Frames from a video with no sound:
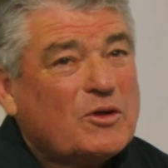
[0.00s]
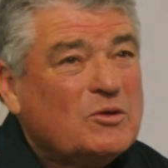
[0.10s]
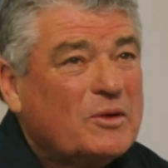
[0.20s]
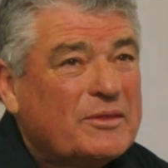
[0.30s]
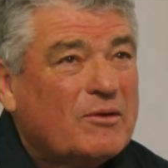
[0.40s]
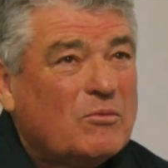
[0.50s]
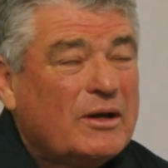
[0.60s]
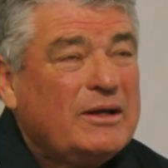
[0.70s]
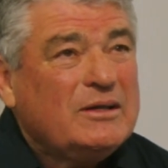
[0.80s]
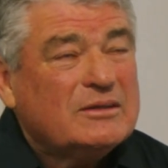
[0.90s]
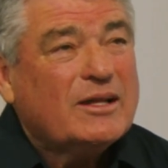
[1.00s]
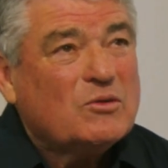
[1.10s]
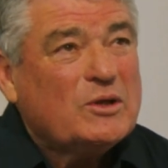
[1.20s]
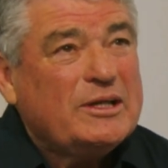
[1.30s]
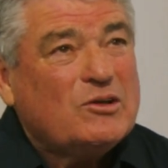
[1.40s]
I think it went that way.
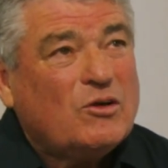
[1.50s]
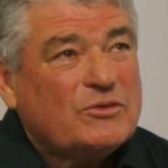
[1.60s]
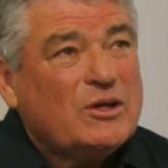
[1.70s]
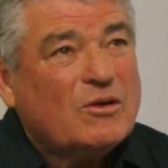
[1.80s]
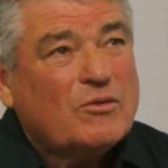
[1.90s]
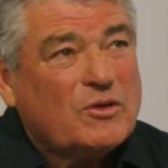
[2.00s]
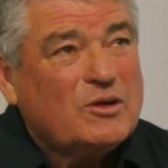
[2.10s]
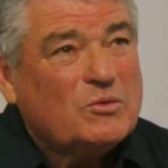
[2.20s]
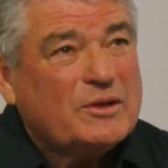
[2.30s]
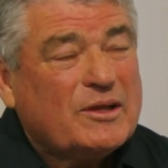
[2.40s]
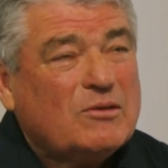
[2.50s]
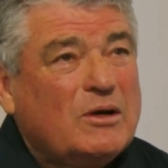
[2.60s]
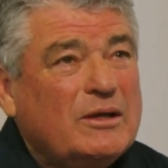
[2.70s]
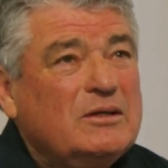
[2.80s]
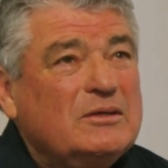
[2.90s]
Another one hit off, yeah, I think it went that way.